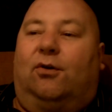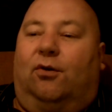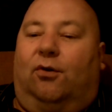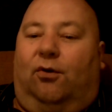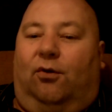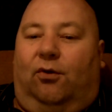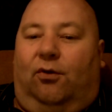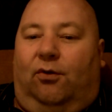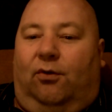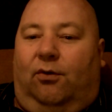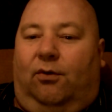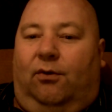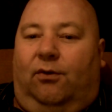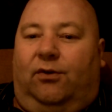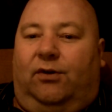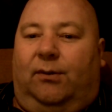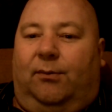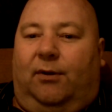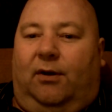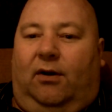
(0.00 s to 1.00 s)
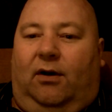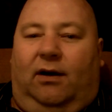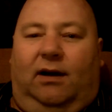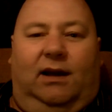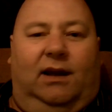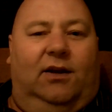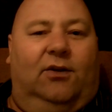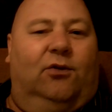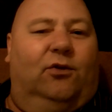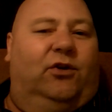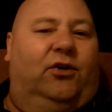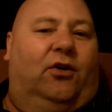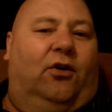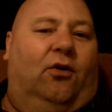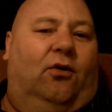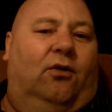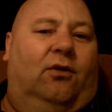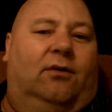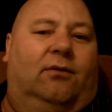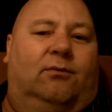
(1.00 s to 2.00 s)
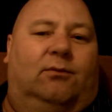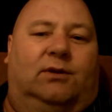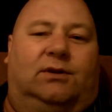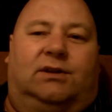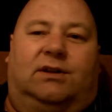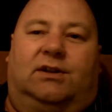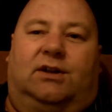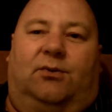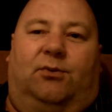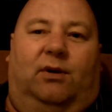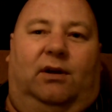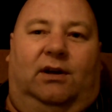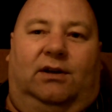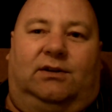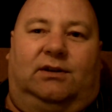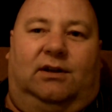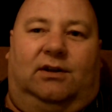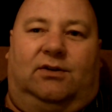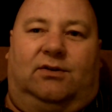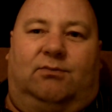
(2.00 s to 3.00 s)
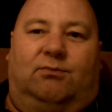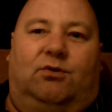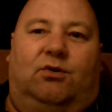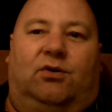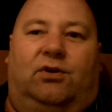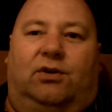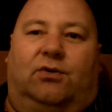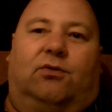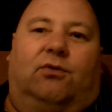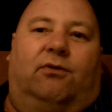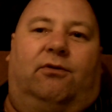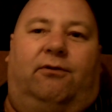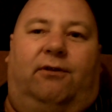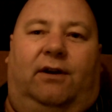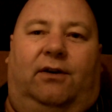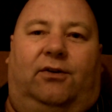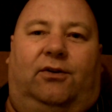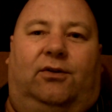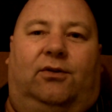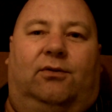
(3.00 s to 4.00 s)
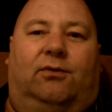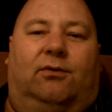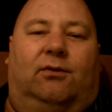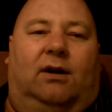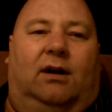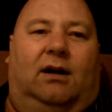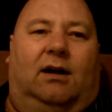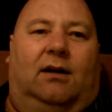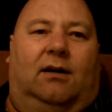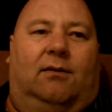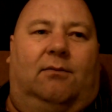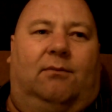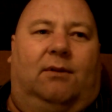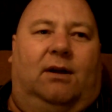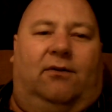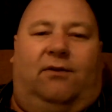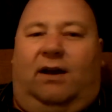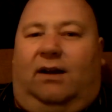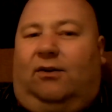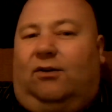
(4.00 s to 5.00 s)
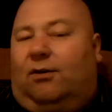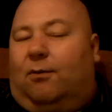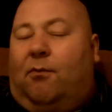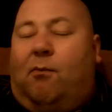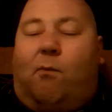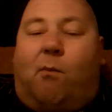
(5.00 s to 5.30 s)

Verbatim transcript: or something like Hillsong, which is a religious musical fest um, event.